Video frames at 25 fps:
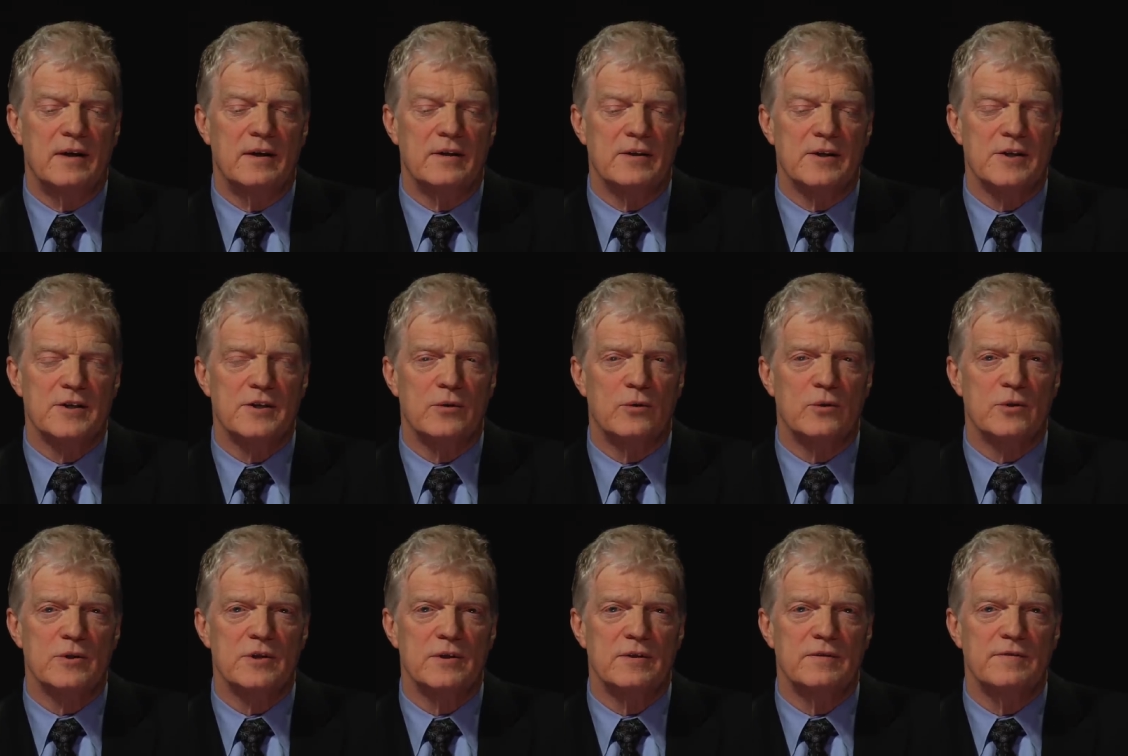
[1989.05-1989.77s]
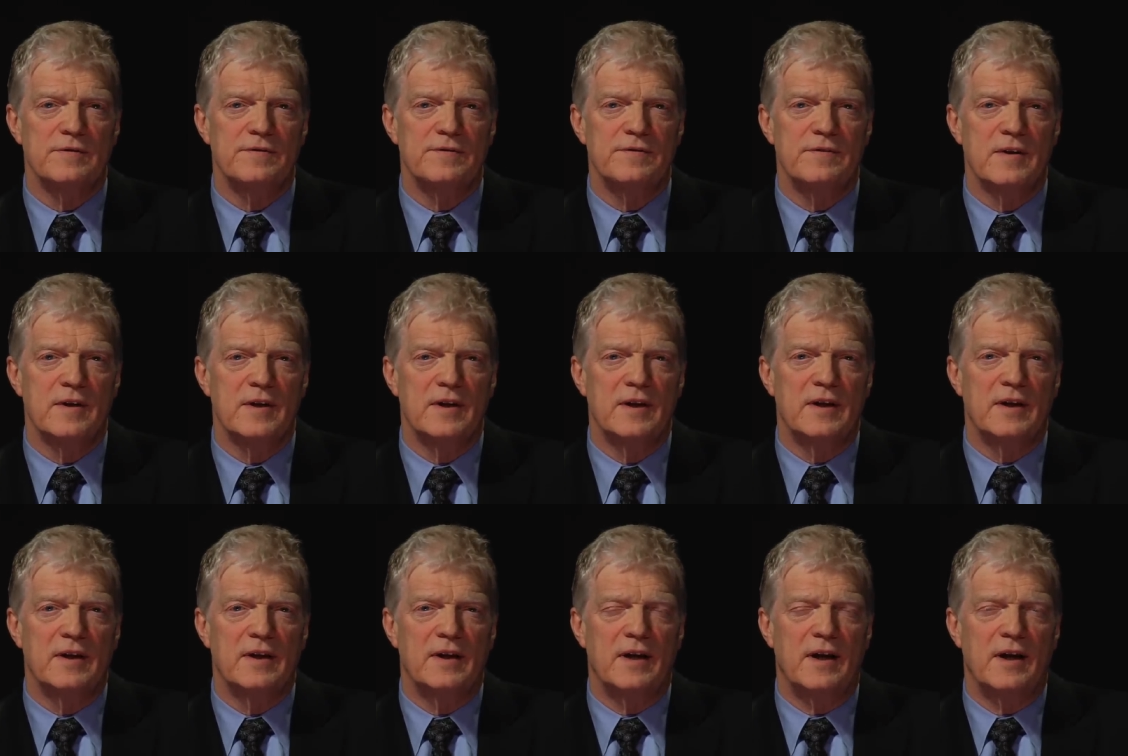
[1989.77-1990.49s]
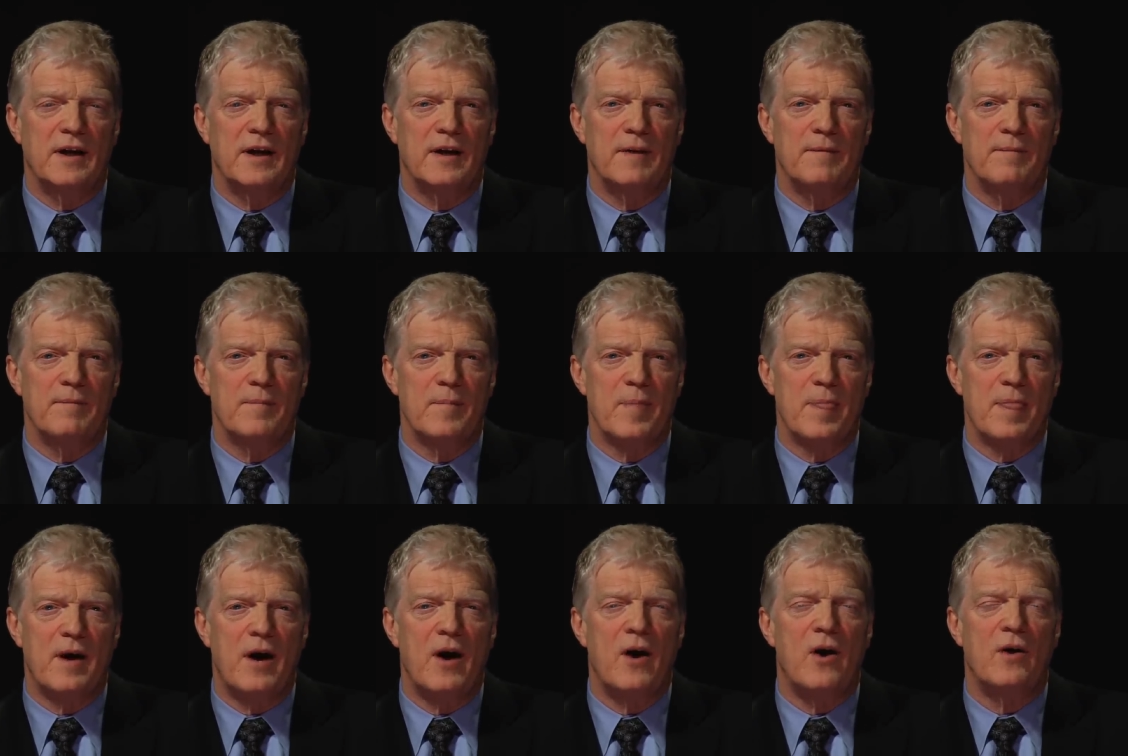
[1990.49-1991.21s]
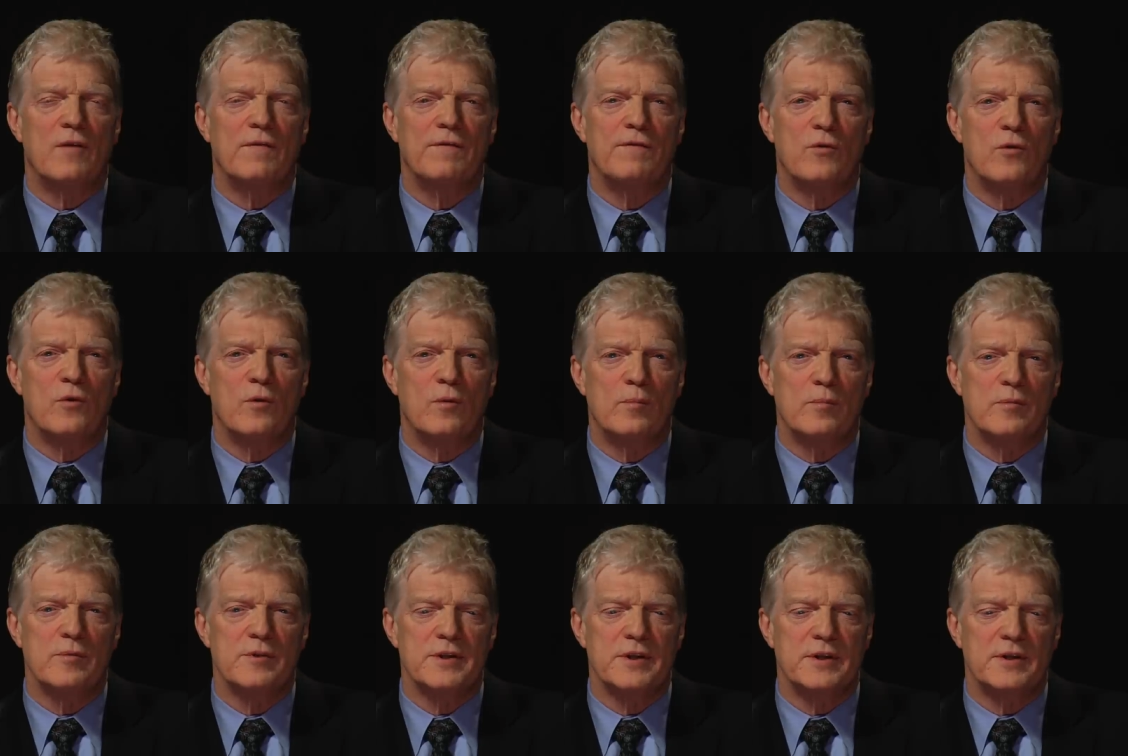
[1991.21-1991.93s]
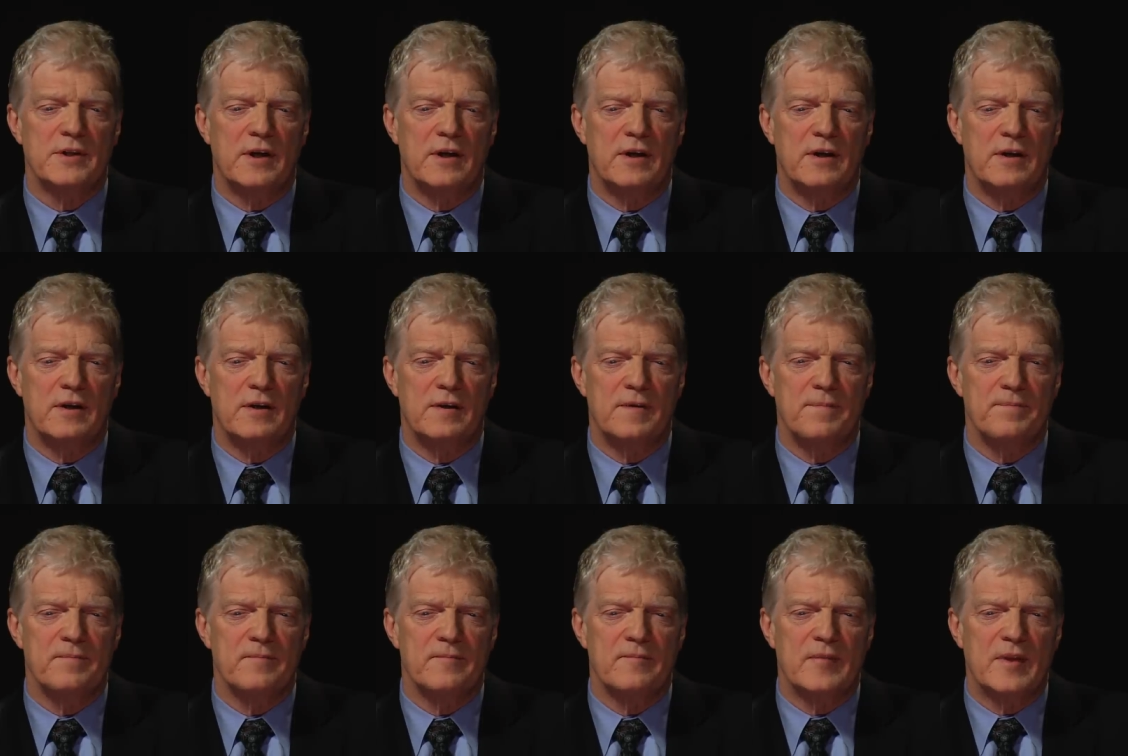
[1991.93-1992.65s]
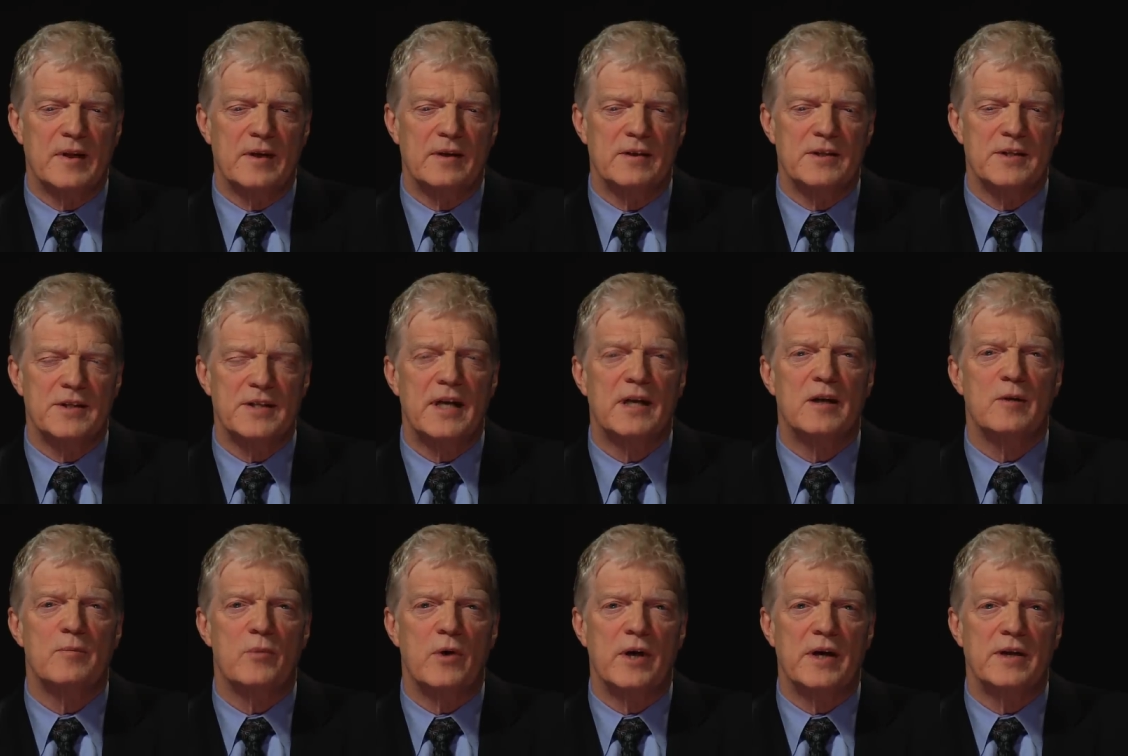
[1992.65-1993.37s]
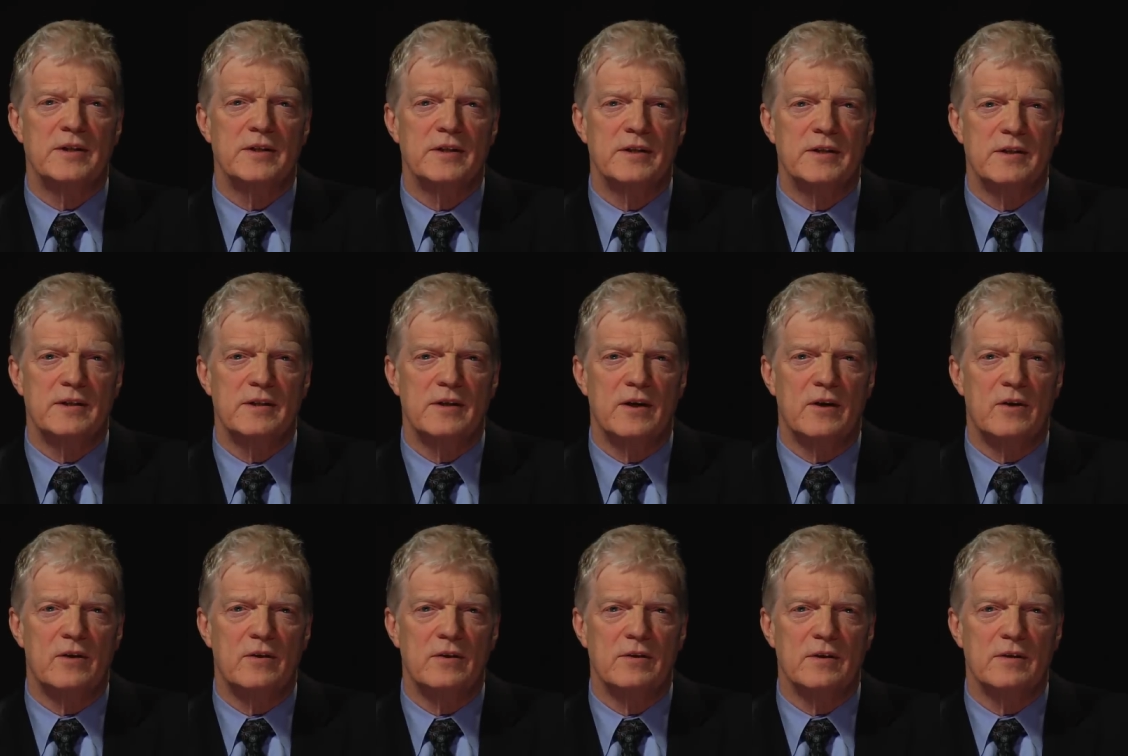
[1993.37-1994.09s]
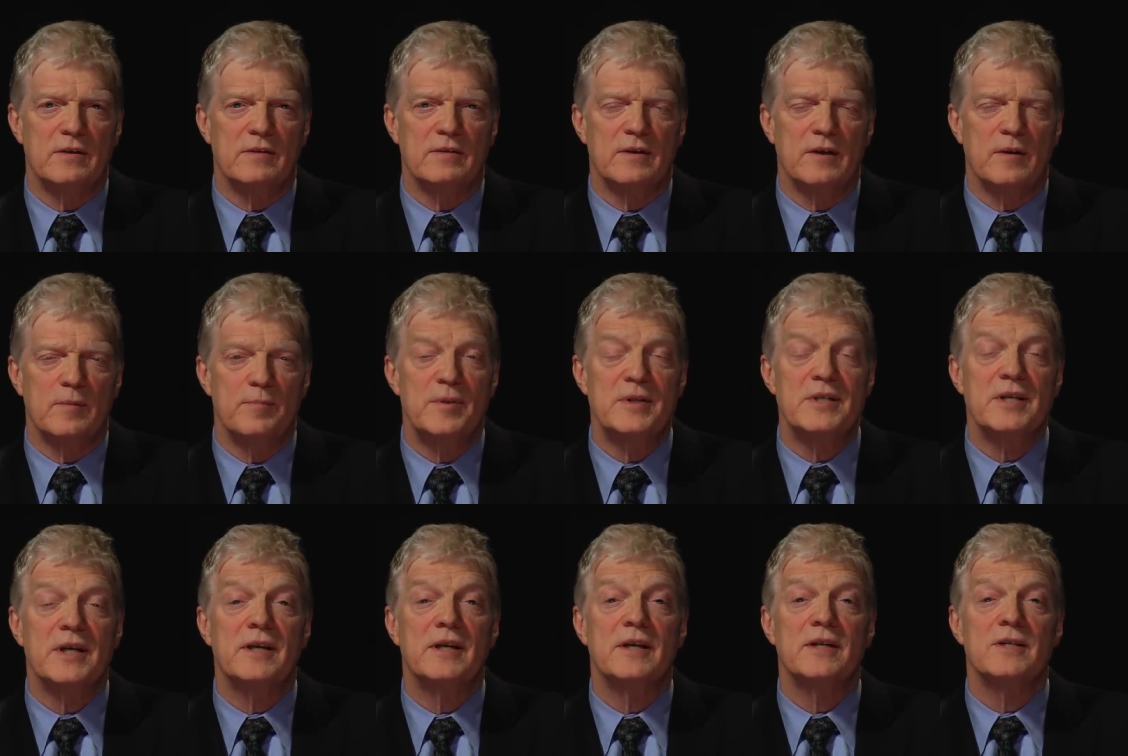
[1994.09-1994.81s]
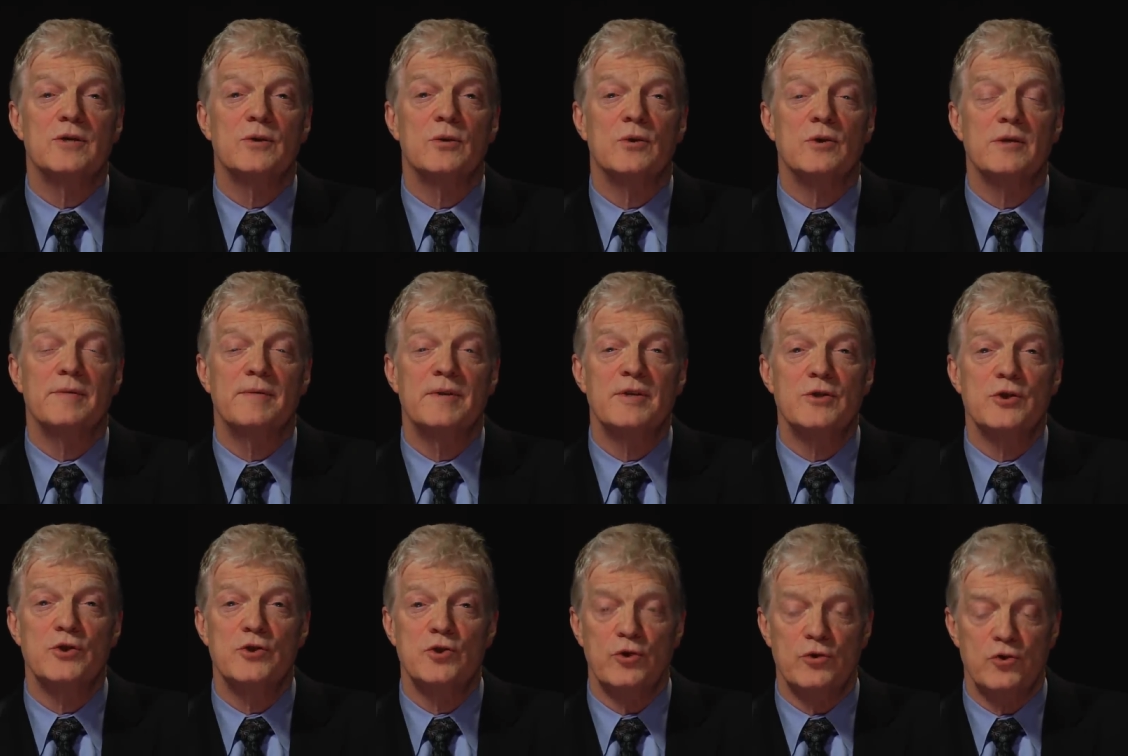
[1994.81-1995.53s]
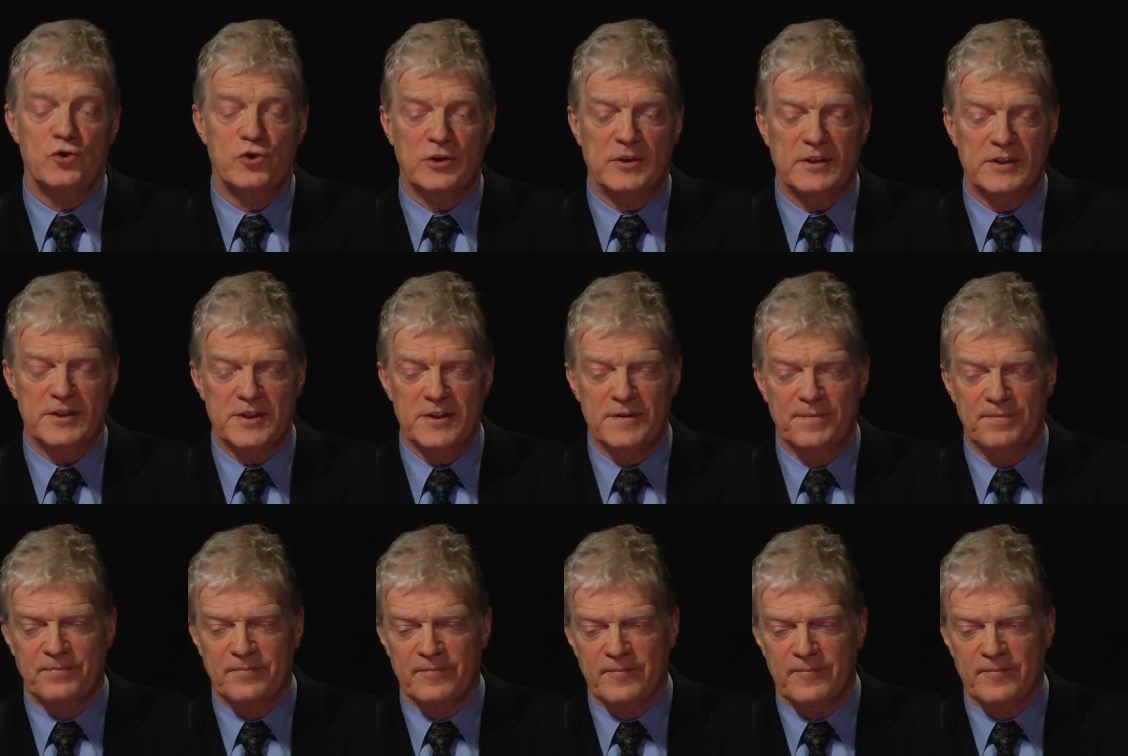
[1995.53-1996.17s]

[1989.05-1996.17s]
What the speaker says: The sorts of art forms that are celebrated in our particular sorts of institutions.